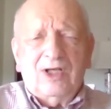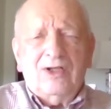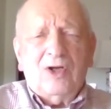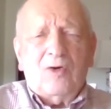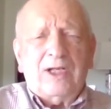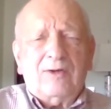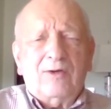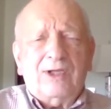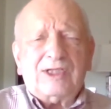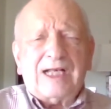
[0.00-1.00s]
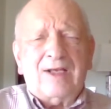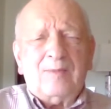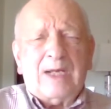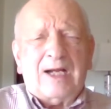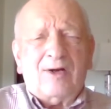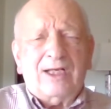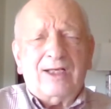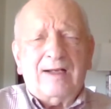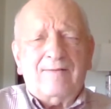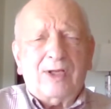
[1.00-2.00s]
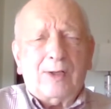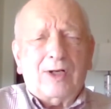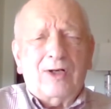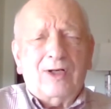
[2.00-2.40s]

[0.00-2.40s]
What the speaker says: Going through the sound barrier and everything